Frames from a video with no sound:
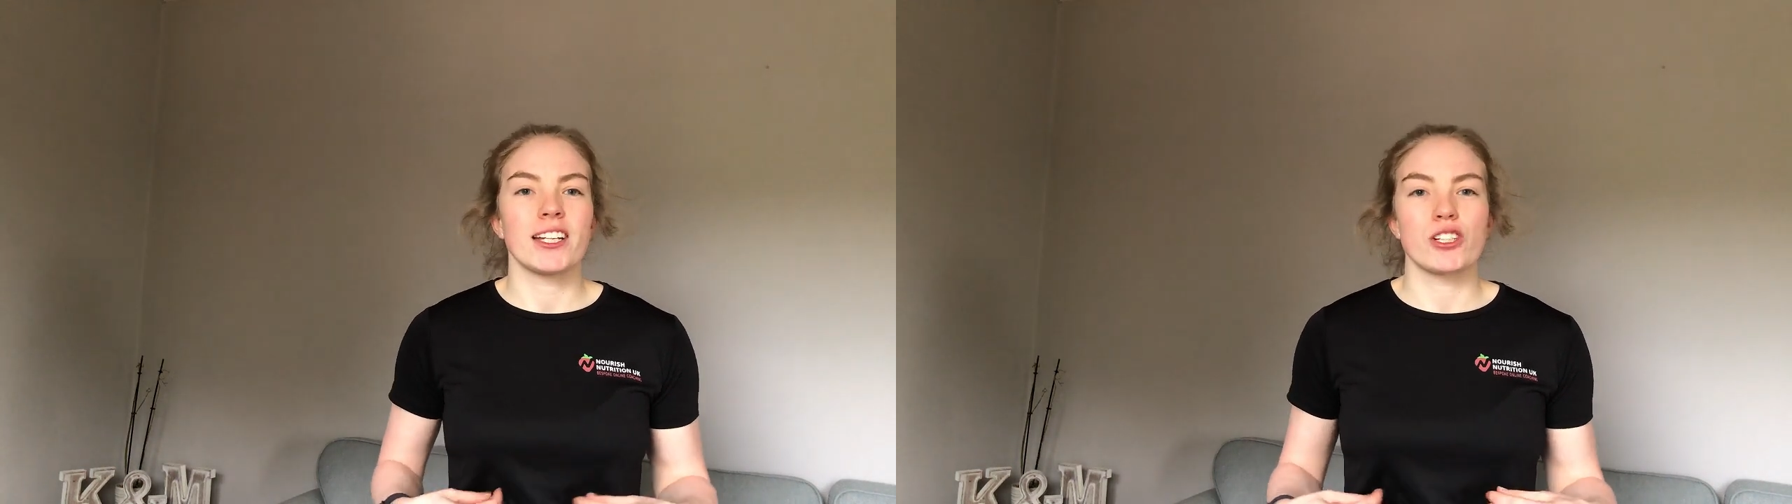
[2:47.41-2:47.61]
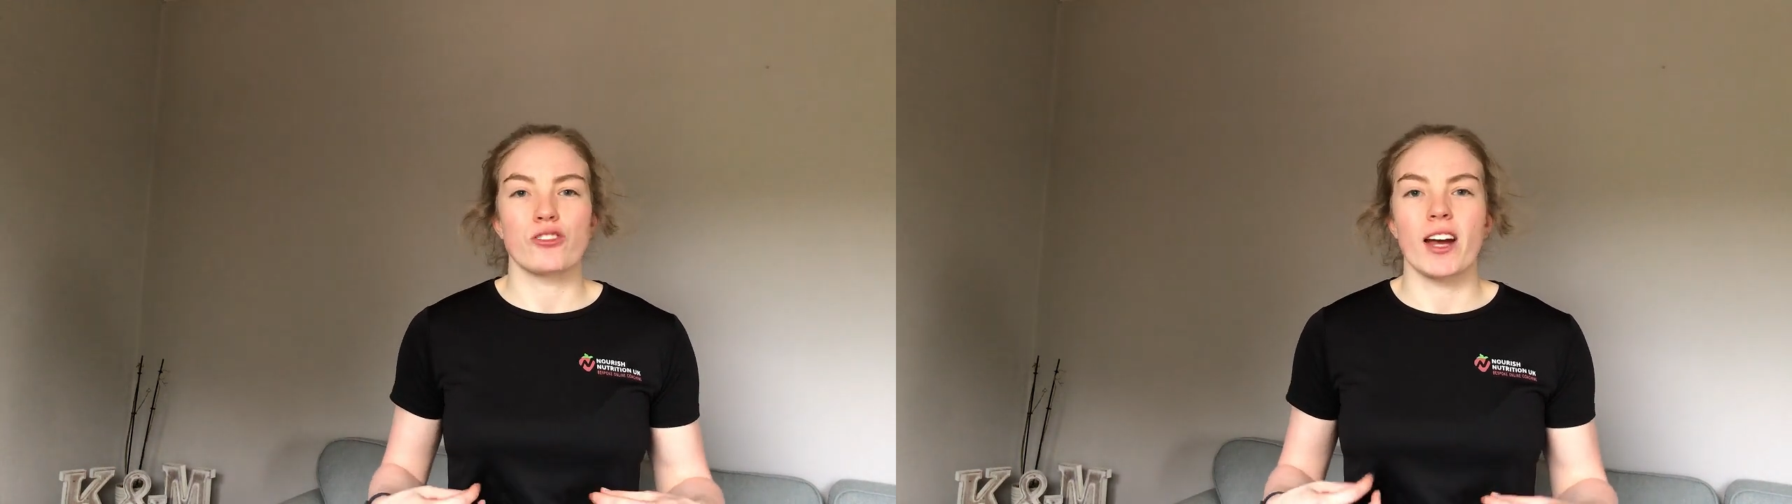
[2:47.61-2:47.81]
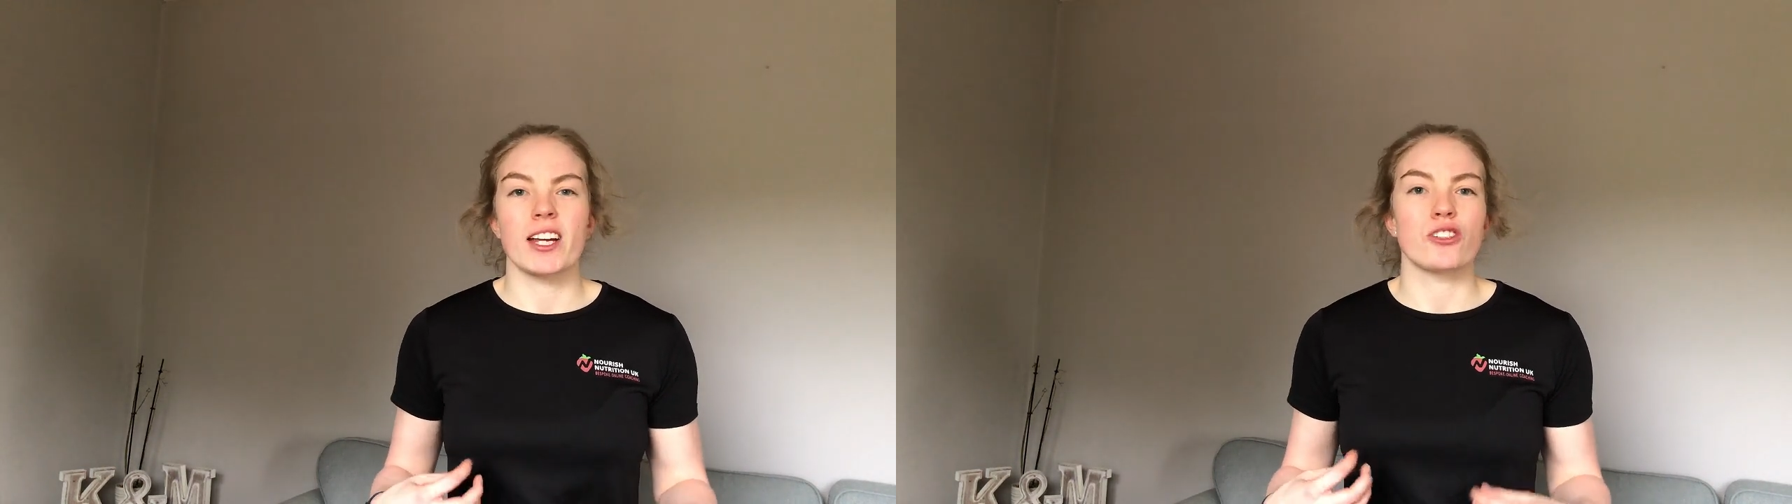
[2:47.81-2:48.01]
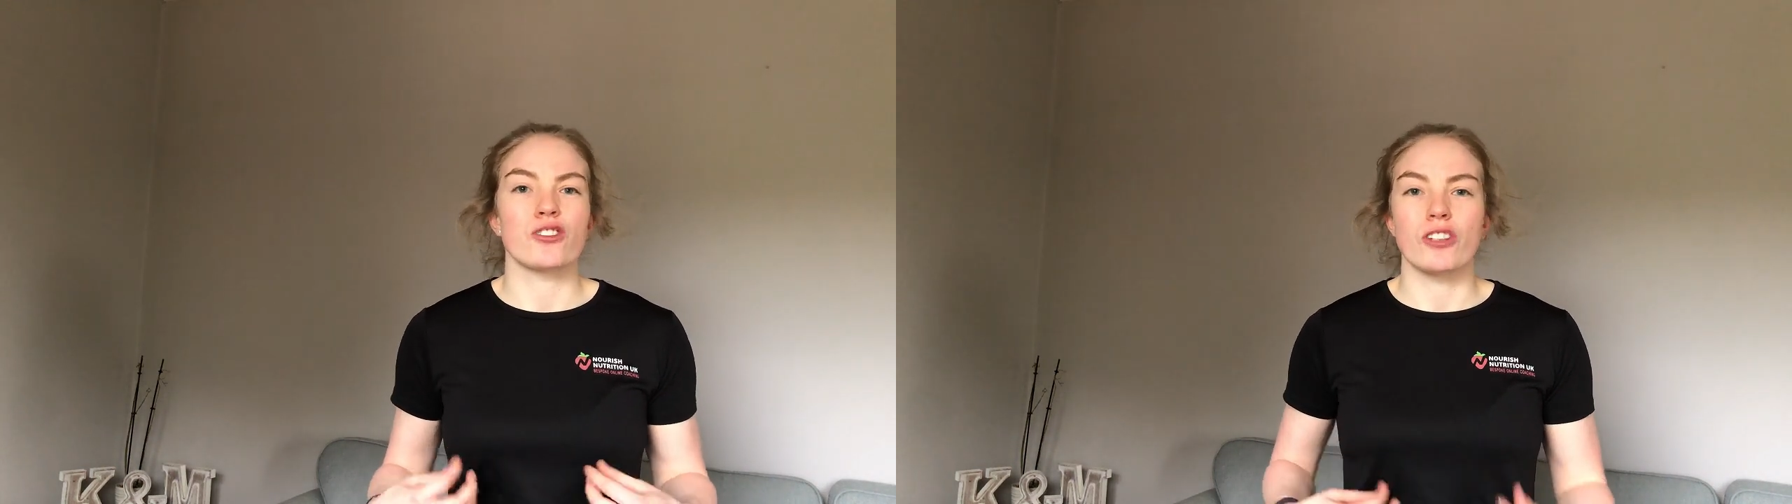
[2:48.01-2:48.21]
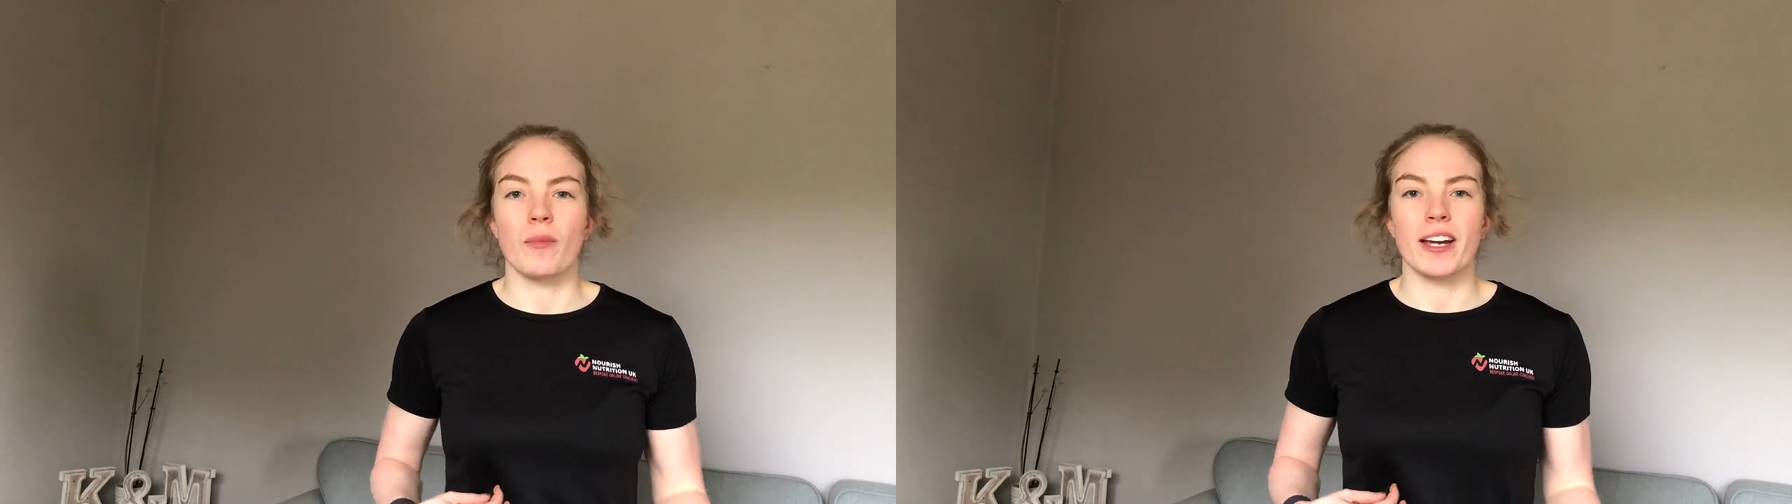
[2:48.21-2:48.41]
distress or
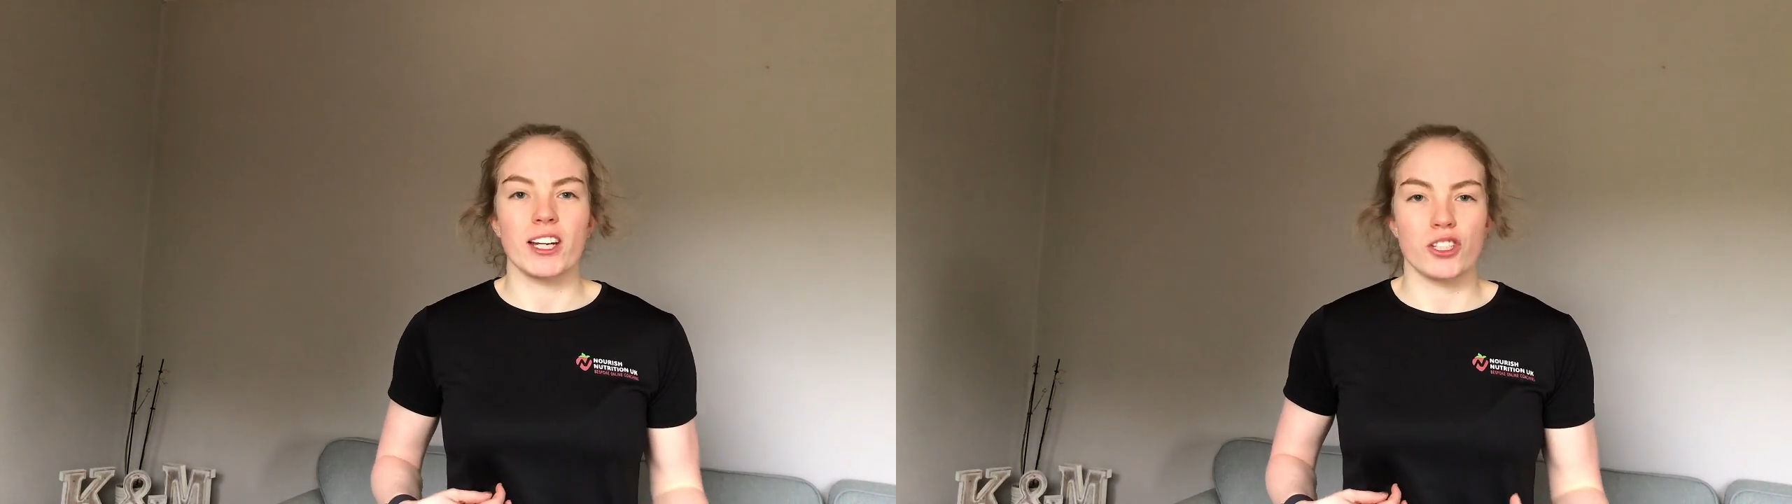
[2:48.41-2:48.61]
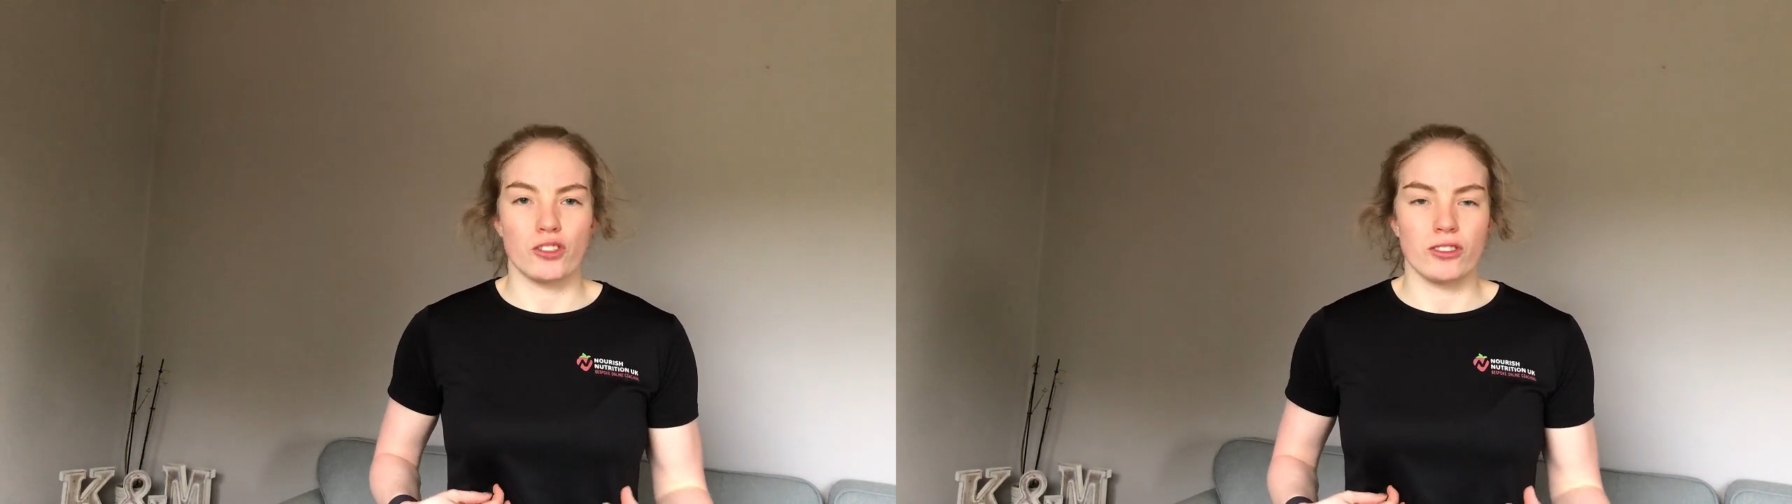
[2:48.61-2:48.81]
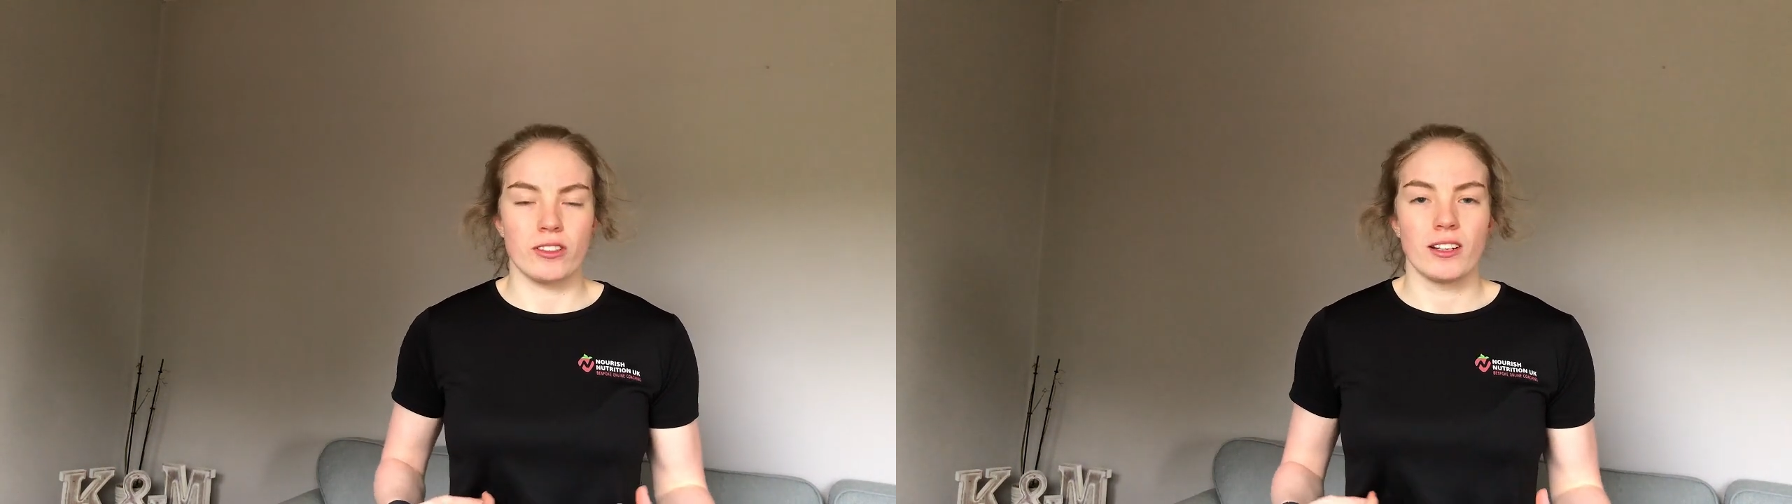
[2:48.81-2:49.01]
stomach issues.